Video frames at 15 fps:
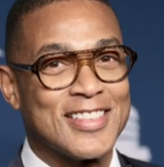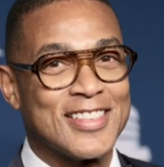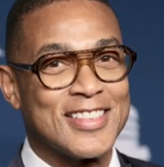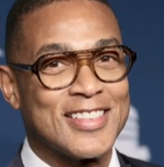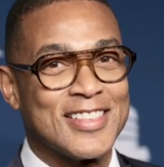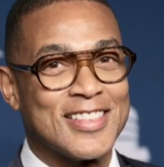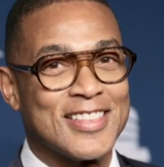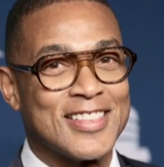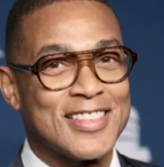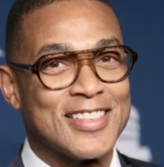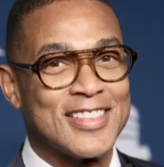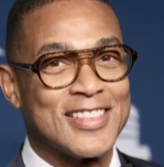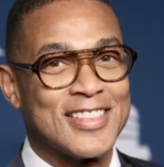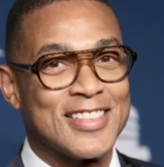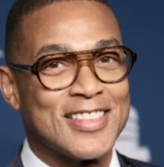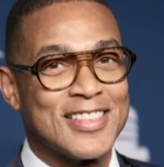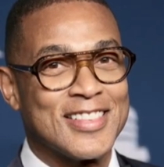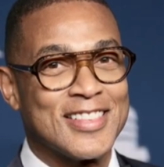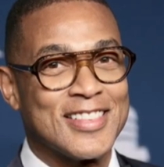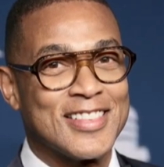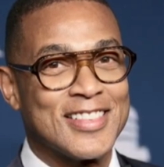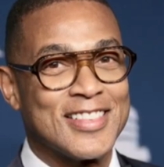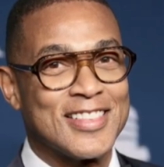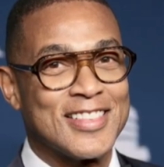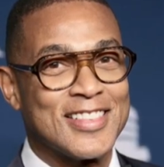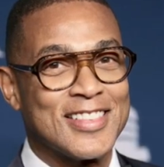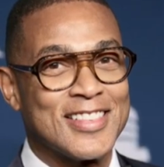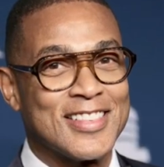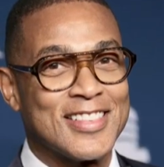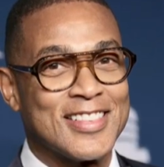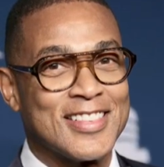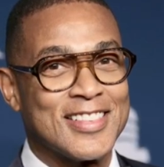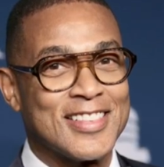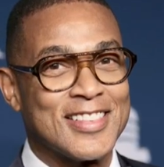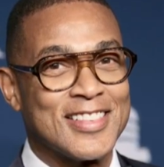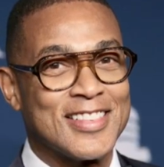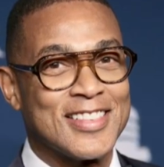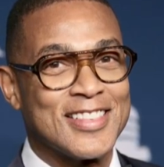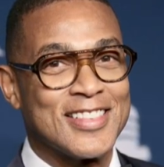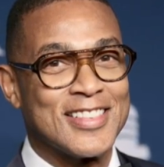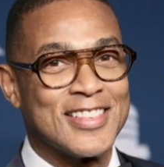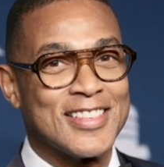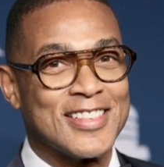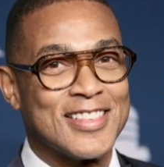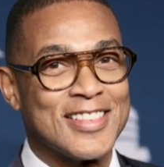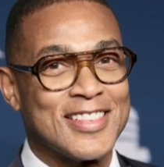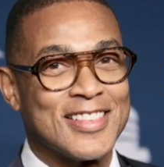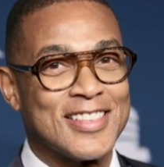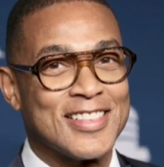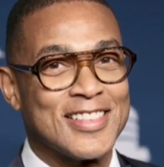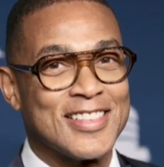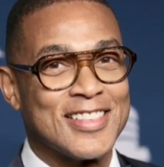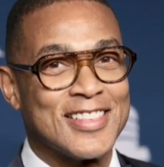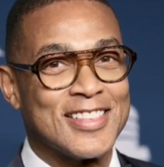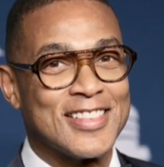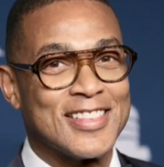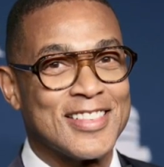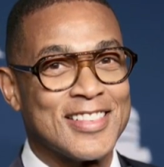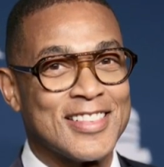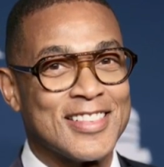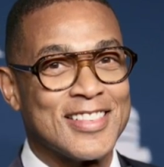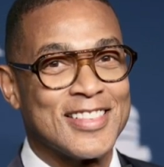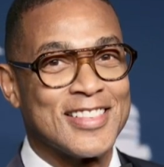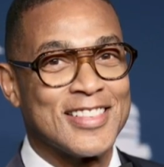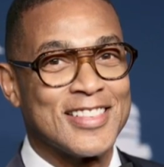The person shown says nothing.